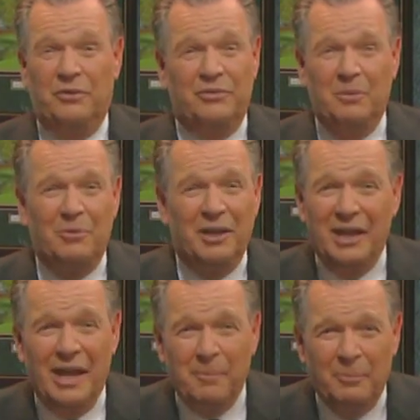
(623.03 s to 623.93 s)
something
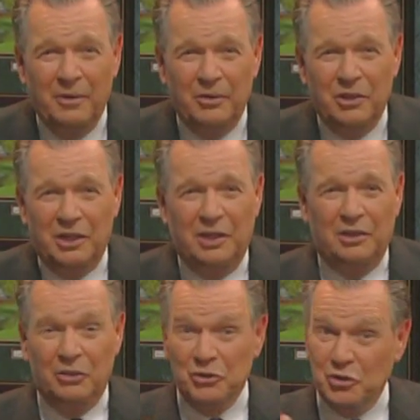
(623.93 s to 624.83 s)
happened or you got a
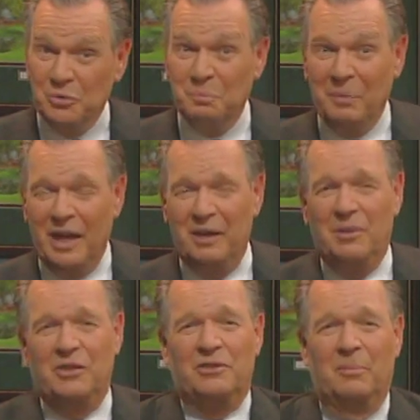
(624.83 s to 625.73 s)
little spat
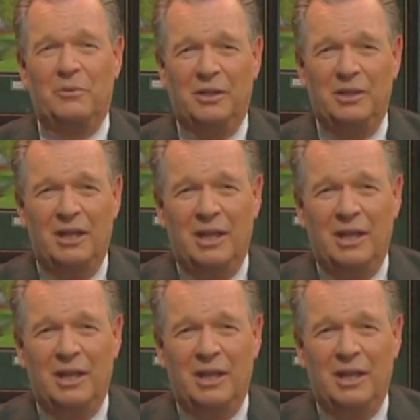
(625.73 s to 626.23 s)
about something